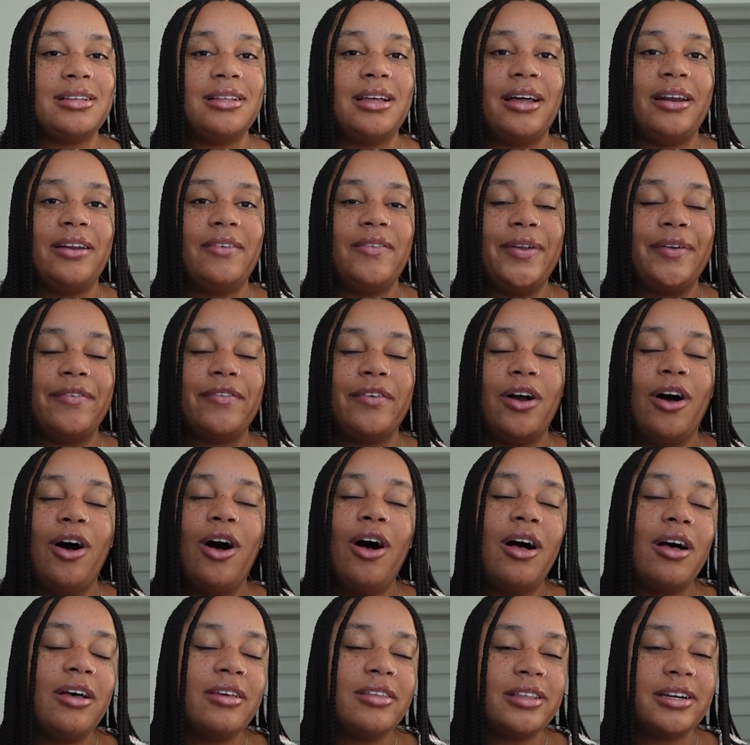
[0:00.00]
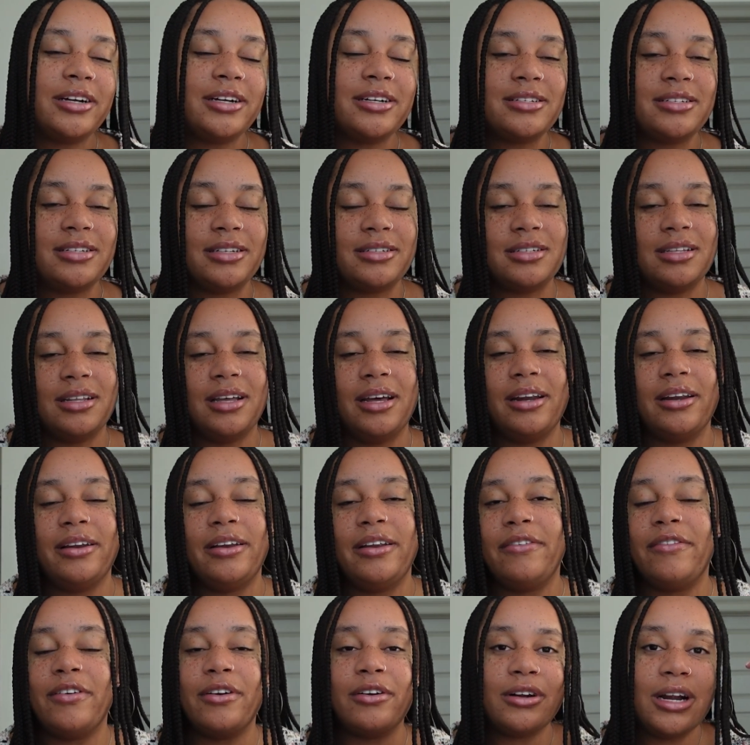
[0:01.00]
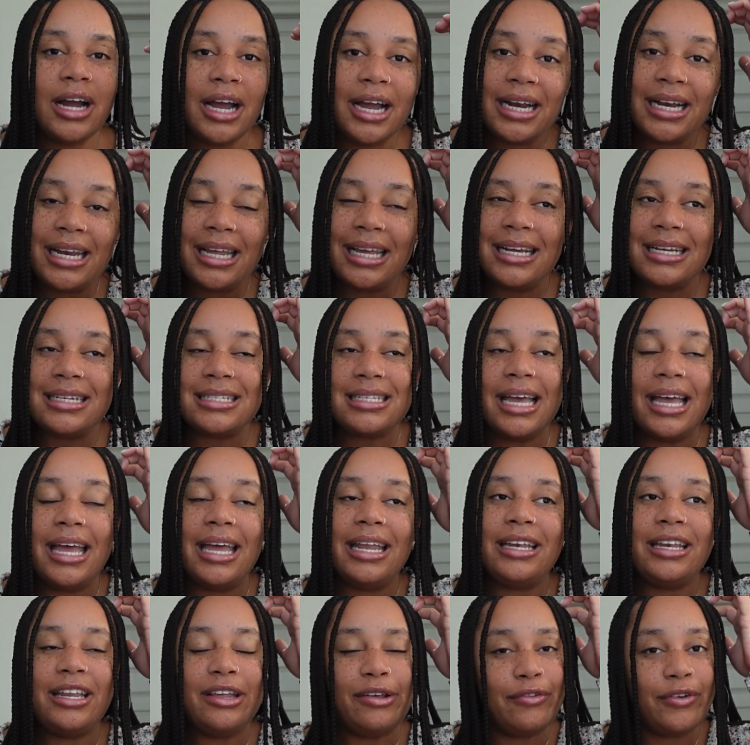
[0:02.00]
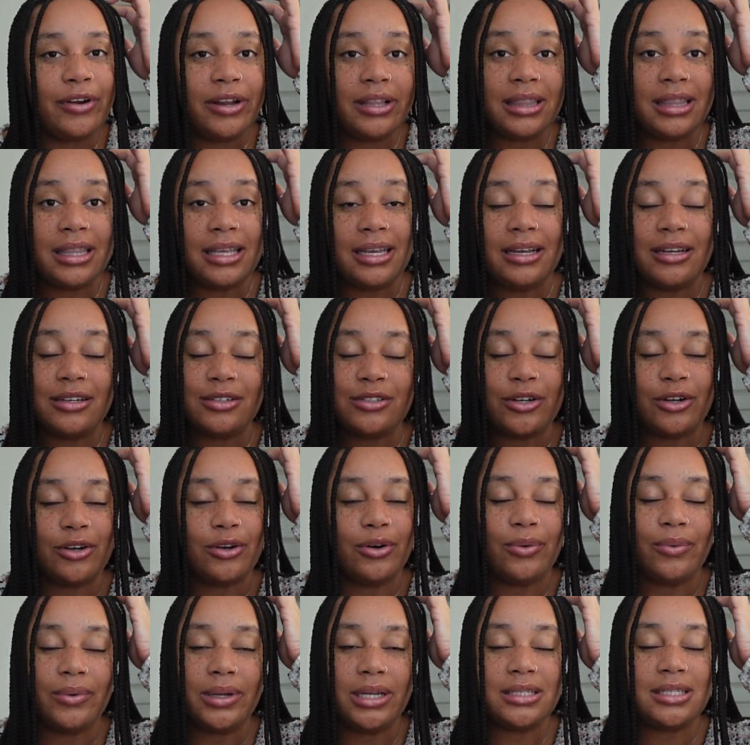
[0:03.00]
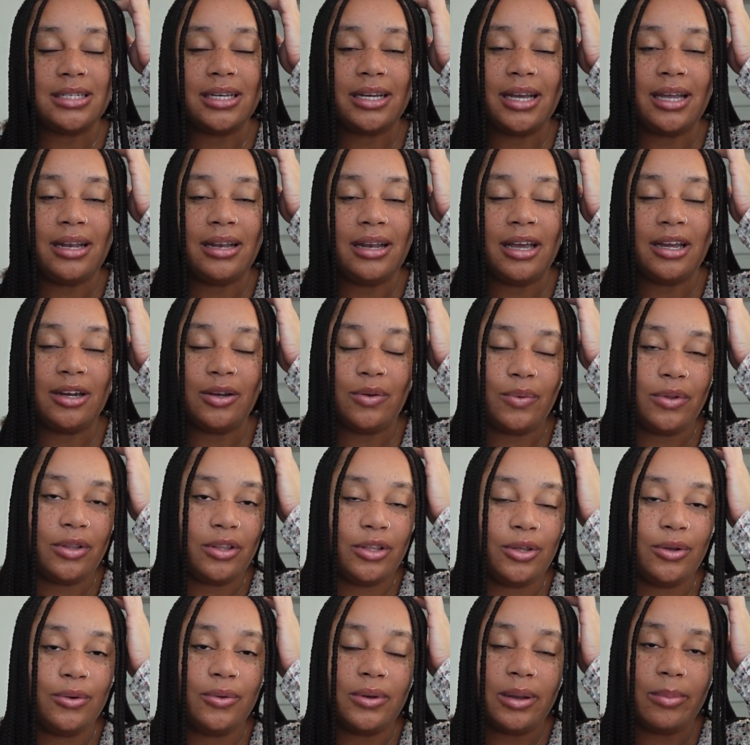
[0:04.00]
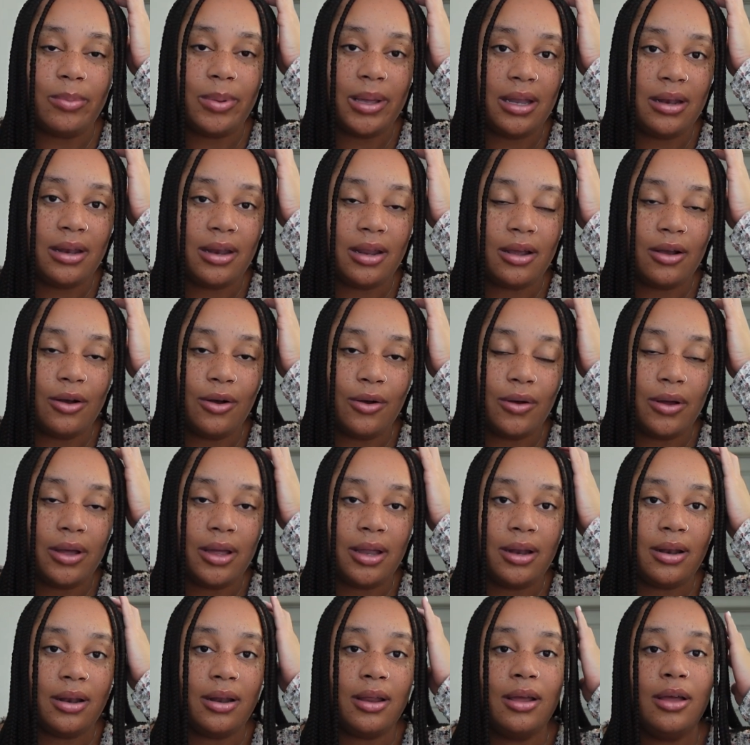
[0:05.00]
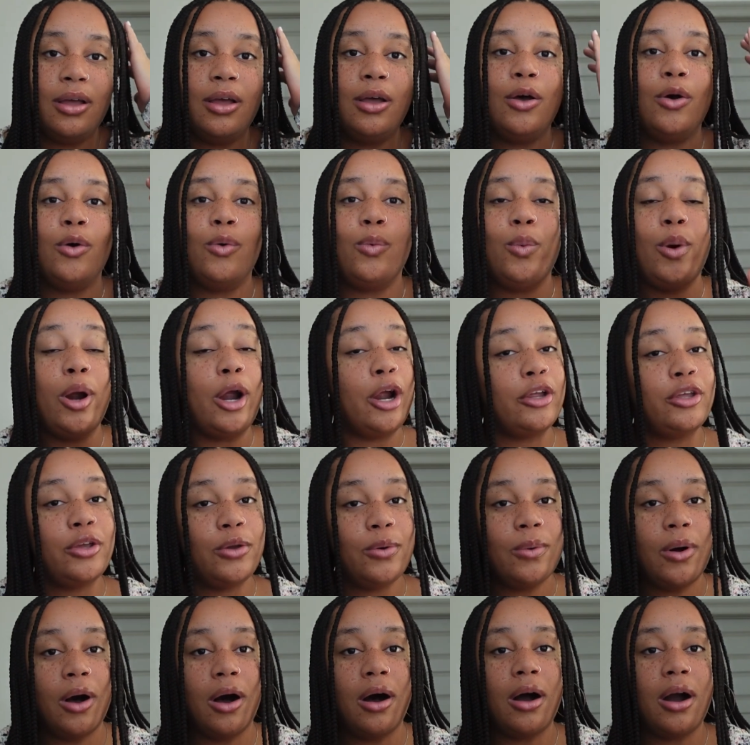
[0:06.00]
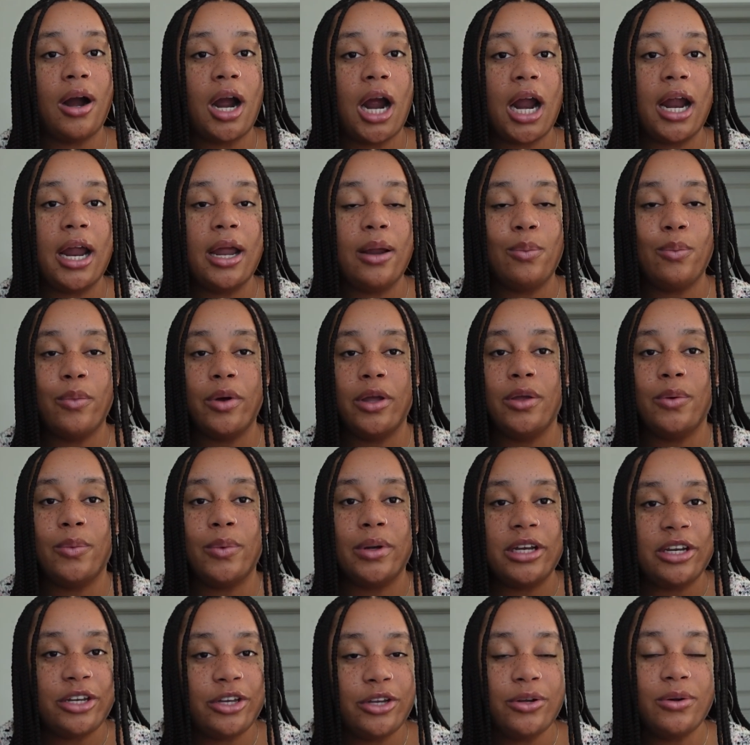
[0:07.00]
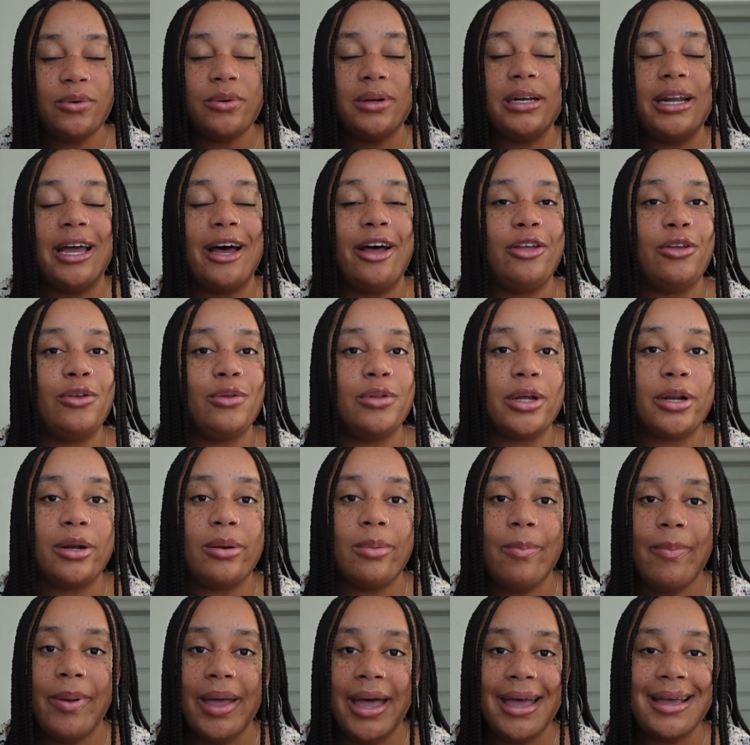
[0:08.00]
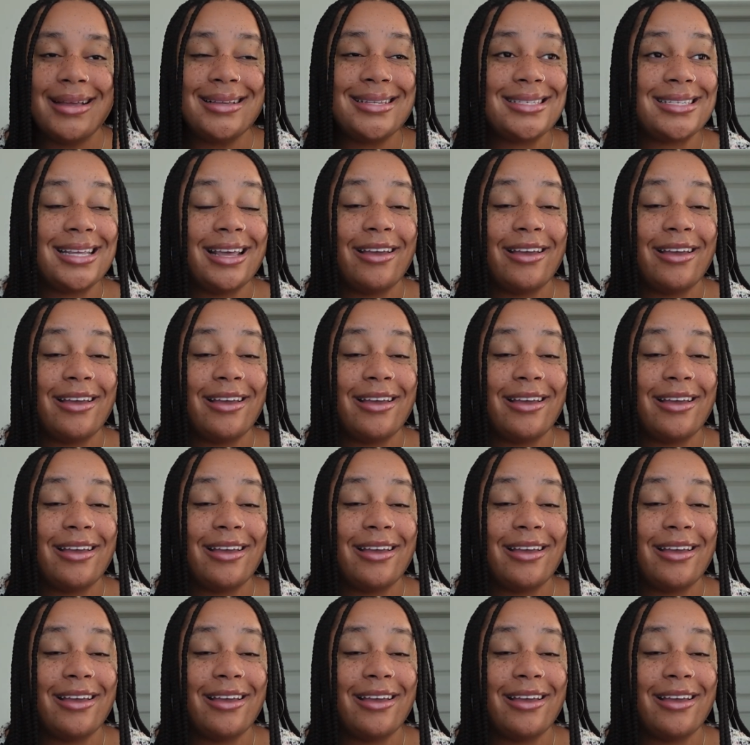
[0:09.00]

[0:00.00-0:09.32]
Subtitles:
lot of different authors, there's a lot of different writings, and different things are going to connect with you depending on where you are and what you want to do and how you learn best.